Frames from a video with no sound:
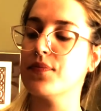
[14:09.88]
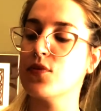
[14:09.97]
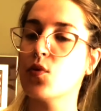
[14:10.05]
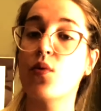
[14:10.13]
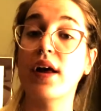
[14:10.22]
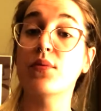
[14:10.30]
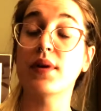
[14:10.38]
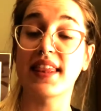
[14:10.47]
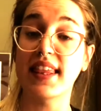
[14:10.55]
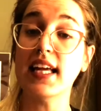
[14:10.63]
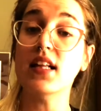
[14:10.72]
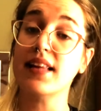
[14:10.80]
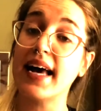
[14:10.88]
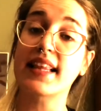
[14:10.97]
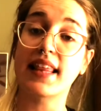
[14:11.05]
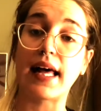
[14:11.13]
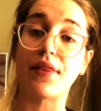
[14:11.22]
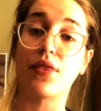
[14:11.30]
when we think like
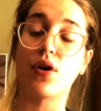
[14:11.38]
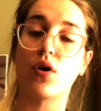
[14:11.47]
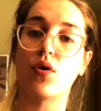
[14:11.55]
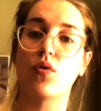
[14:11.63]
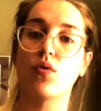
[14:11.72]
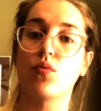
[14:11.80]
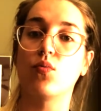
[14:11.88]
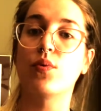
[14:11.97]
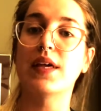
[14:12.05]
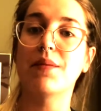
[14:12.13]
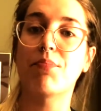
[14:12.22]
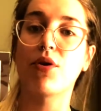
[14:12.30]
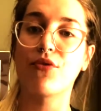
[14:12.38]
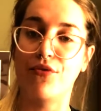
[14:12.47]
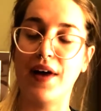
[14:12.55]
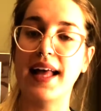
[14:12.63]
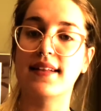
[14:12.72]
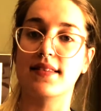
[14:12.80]
that, though, we
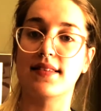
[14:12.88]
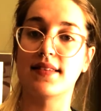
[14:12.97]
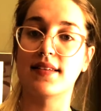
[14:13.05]
prevent